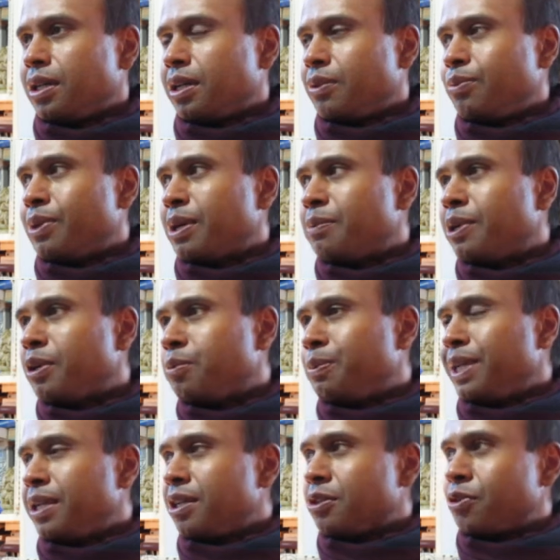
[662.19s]
I might, I might not
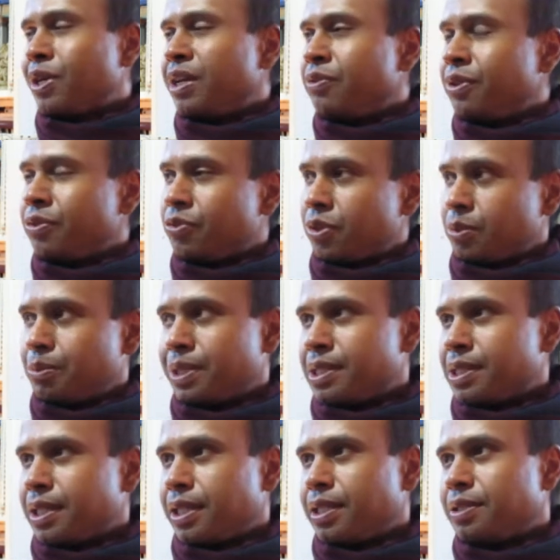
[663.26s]
be in a craving for a
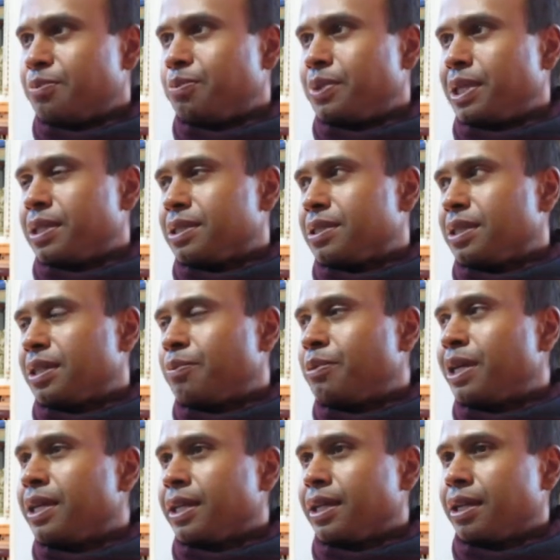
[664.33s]
biscuit, but I
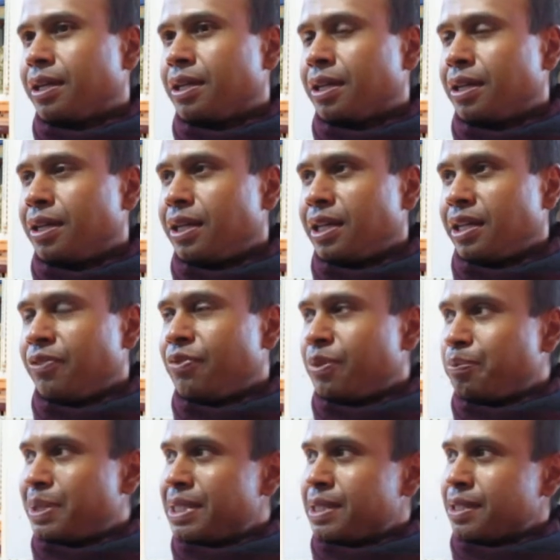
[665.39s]
might get, a, if
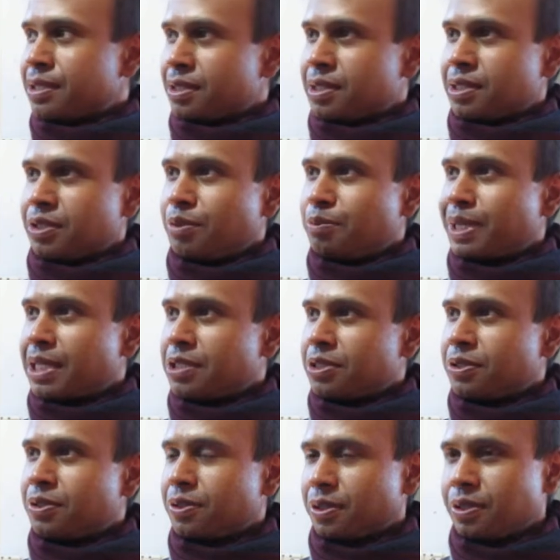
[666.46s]
the biscuits are still
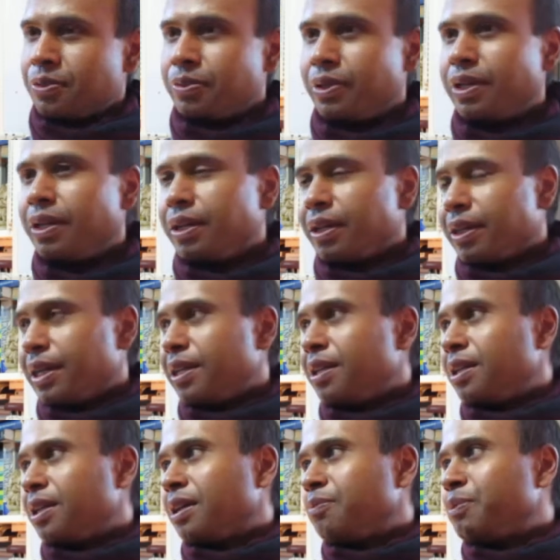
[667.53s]
magical,
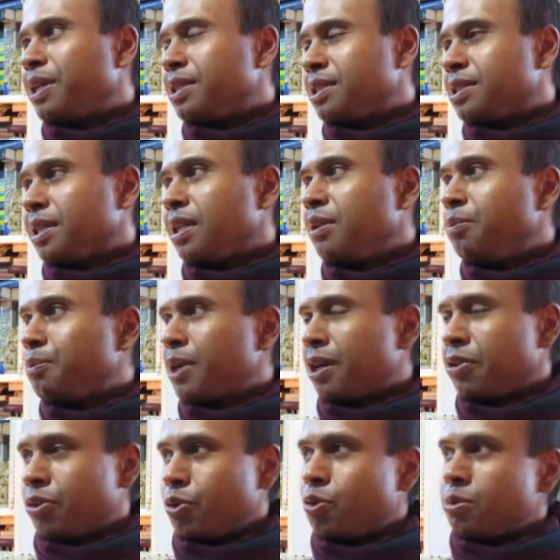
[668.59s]
then I might suddenly,
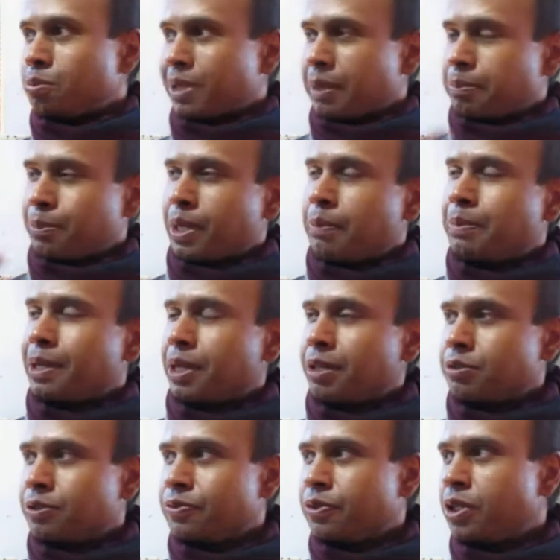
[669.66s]
a thought might pop
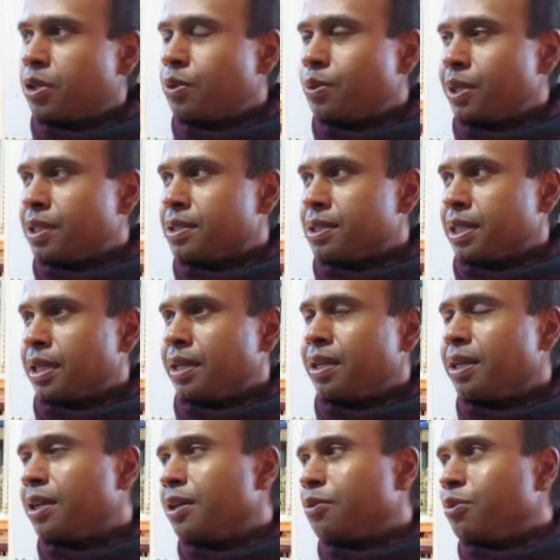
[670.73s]
out of nowhere
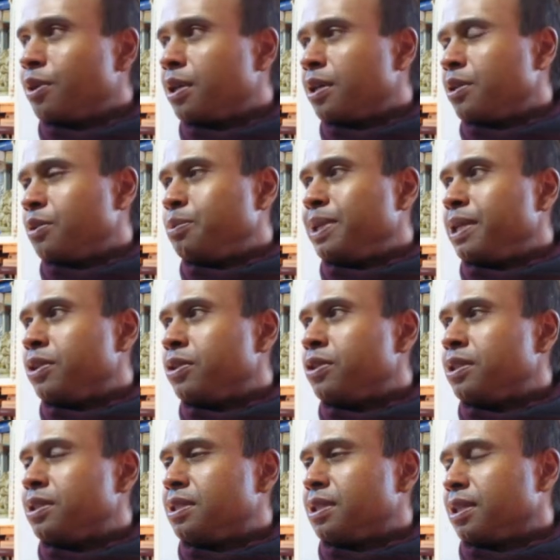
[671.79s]
saying, well, it would be
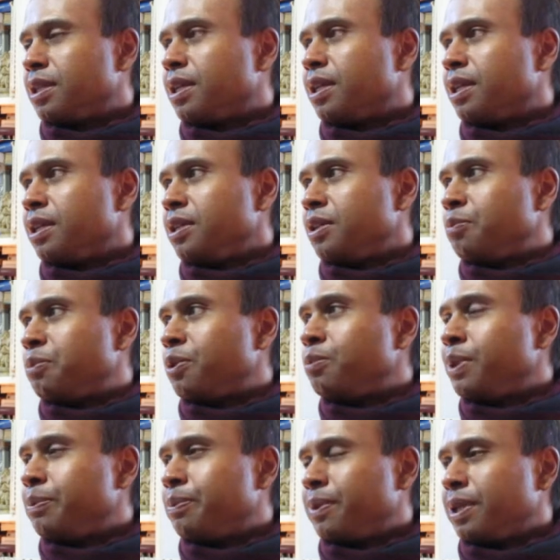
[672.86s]
good, you know,
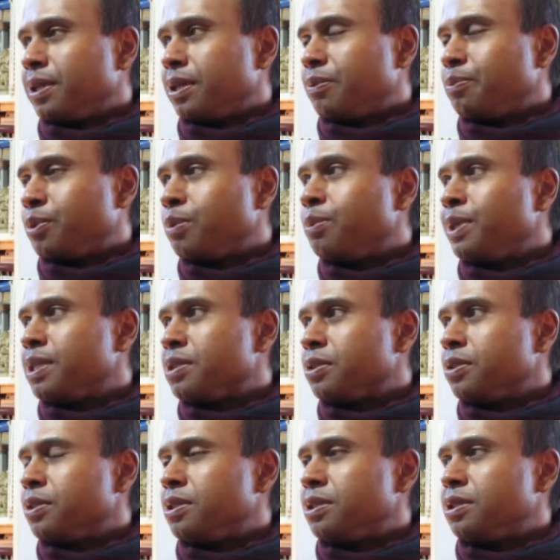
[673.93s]
probably, you know, probably it's
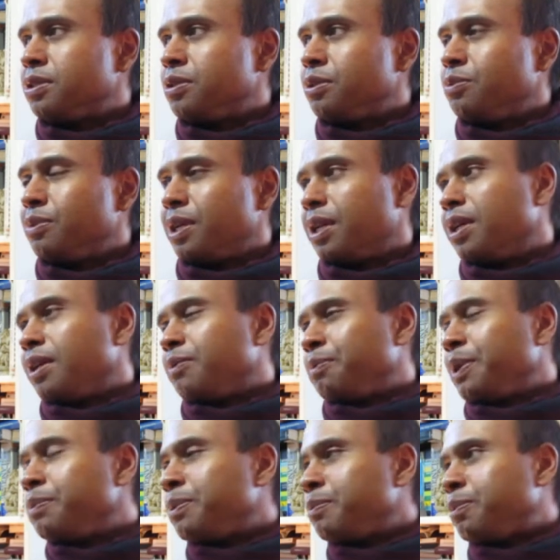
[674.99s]
good mm. to,
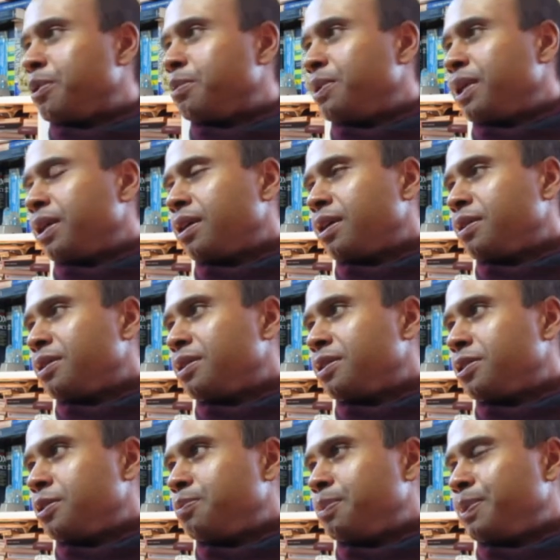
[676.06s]
people probably uh,
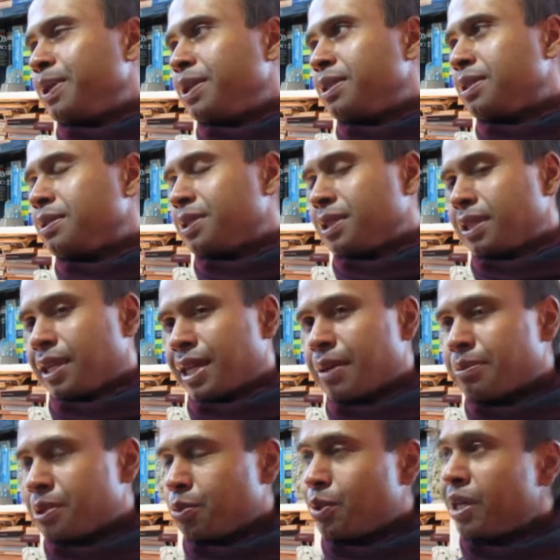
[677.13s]
should be
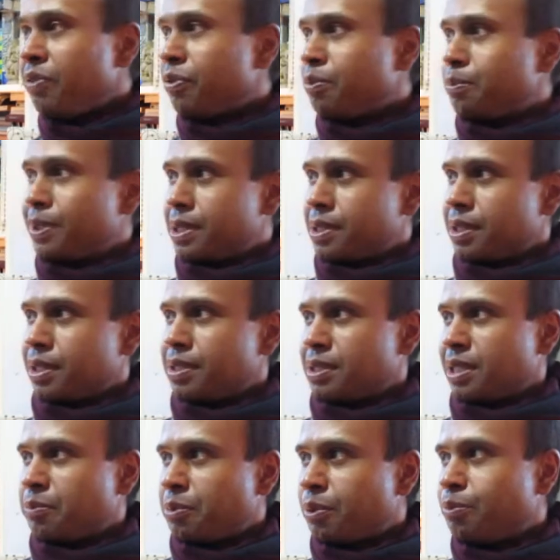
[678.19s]
kept away from biscuits.
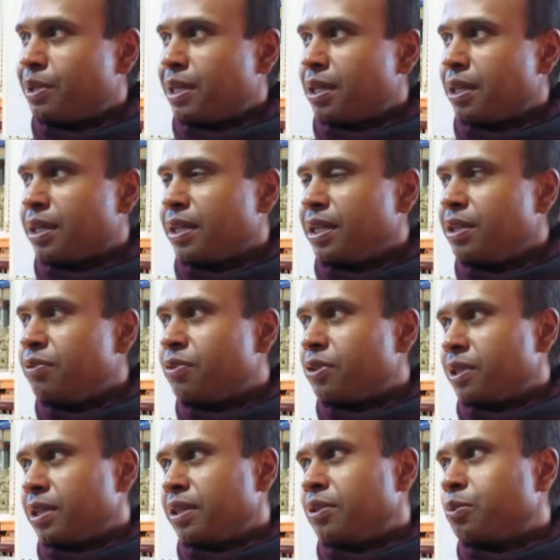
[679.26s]
They're probably like an
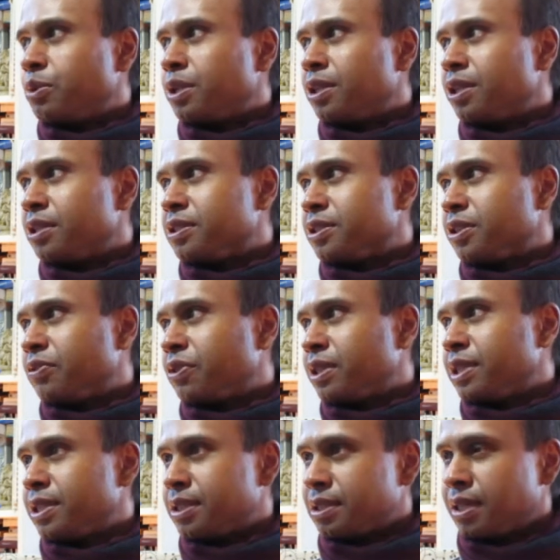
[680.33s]
evil in the world. So if
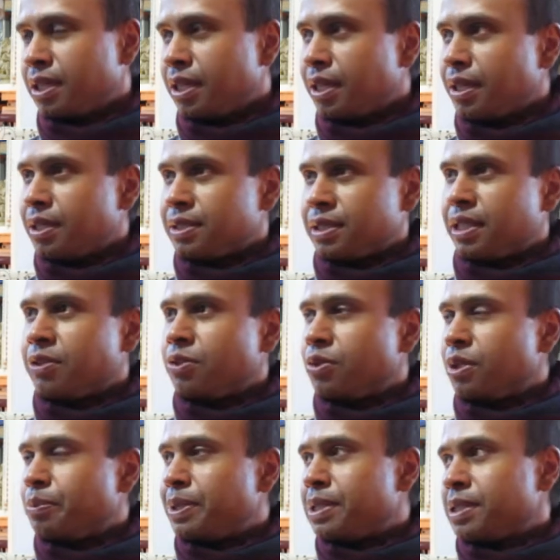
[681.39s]
I just take
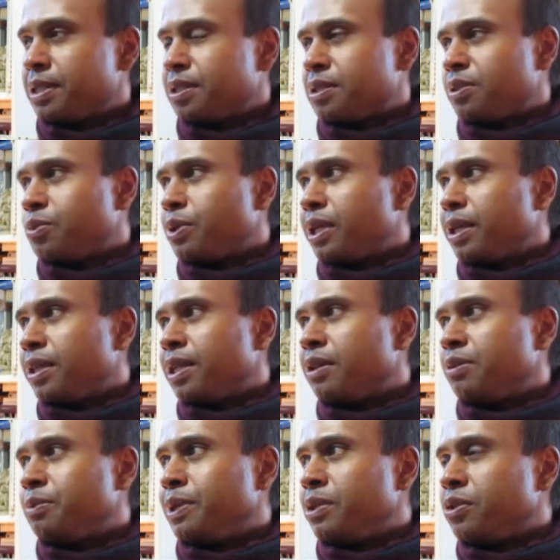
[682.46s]
all the biscuits away,
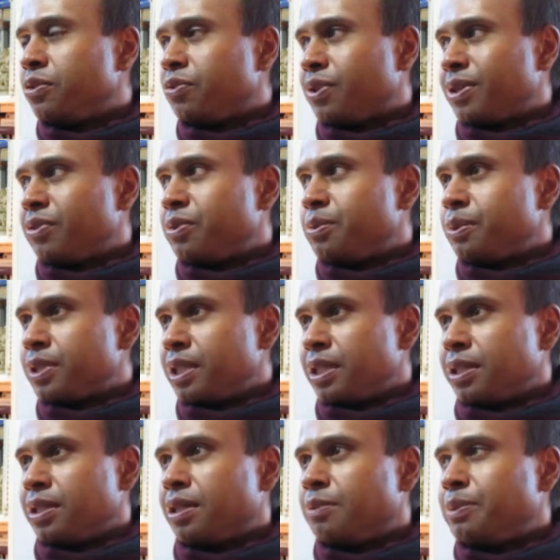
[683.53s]
that will be good for everybody.
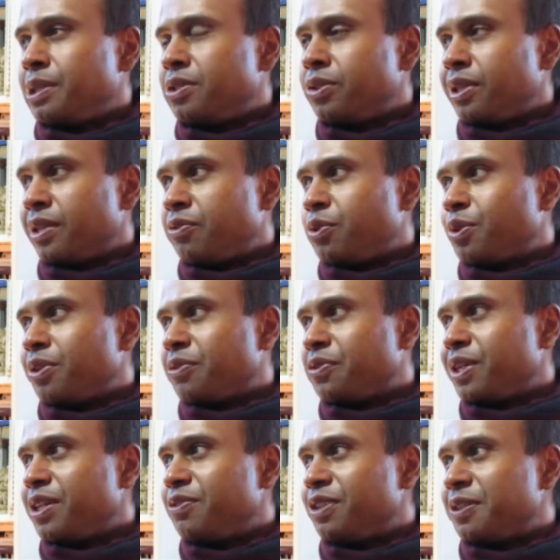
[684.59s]
I'll be doing everyone a
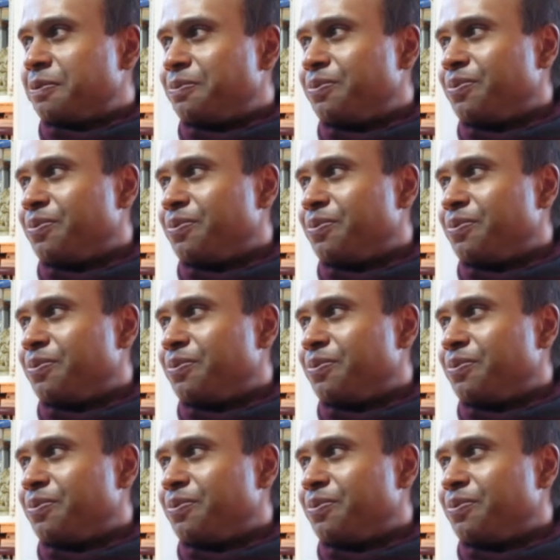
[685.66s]
favour.